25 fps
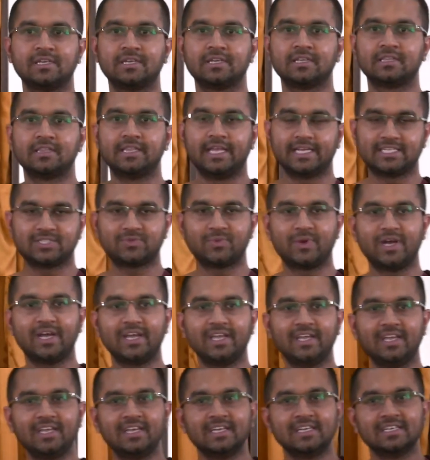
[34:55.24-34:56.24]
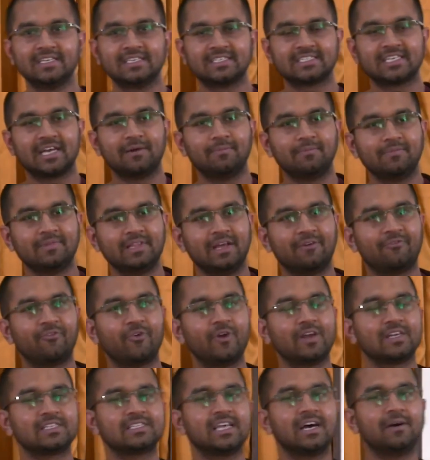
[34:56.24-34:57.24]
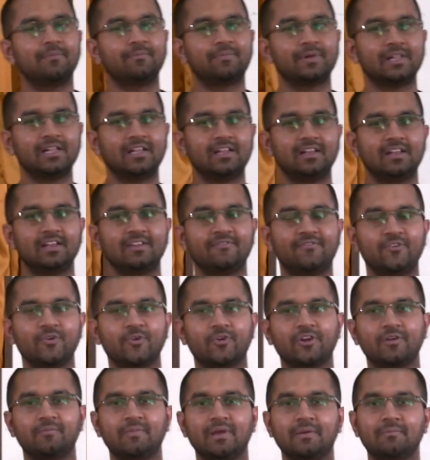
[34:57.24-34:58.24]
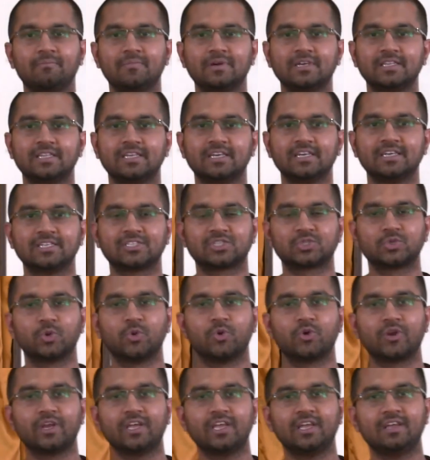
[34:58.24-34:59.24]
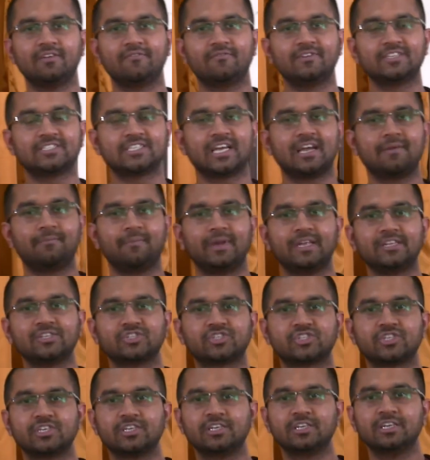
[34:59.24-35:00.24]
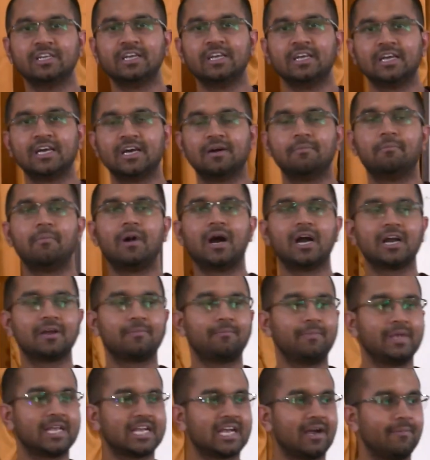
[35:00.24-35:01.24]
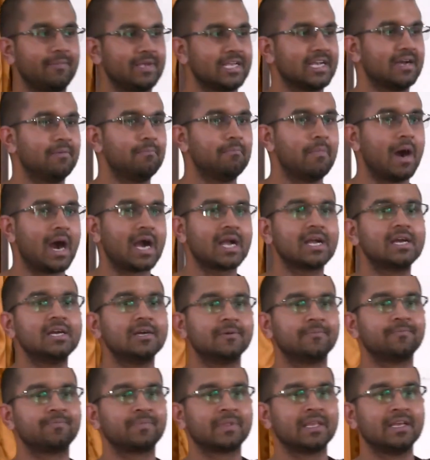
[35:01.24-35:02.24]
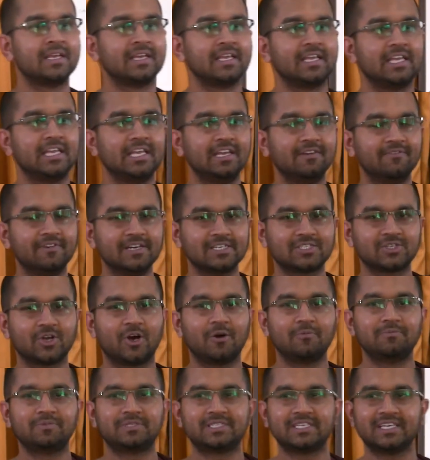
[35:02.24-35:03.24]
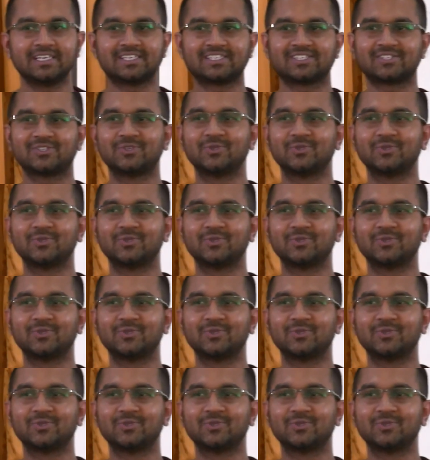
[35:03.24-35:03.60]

That's why for example, if you remember the story which I mentioned, a monk becoming a bug, he was obsessed with